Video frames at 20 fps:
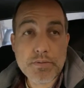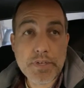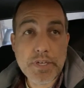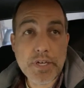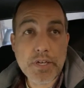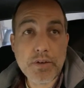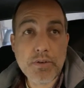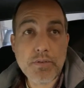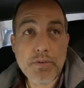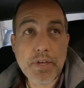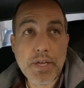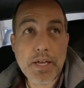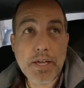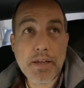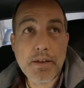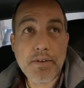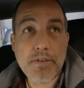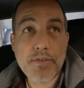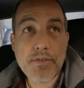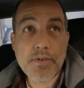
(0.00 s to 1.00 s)
you know,
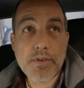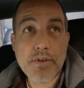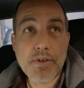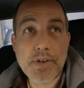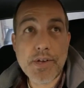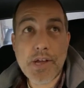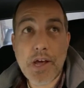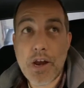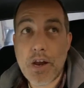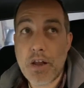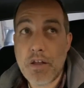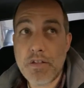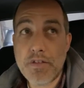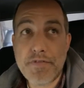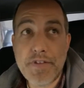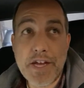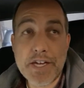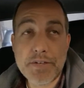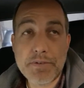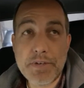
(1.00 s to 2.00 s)
and not all the
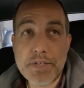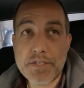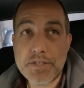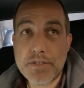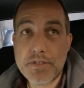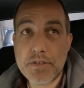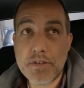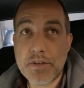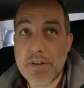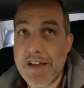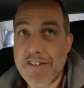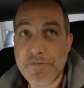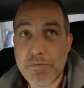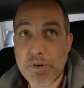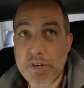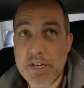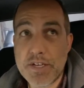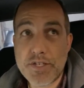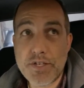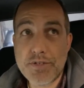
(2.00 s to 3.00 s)
factory or
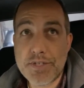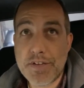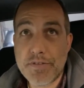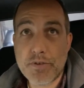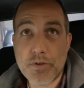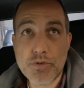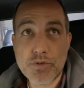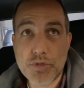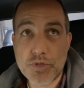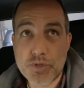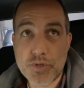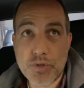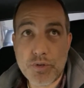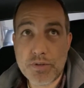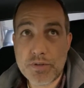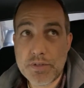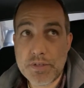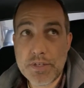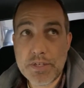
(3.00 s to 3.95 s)
aftermarket ECUs have cruise control,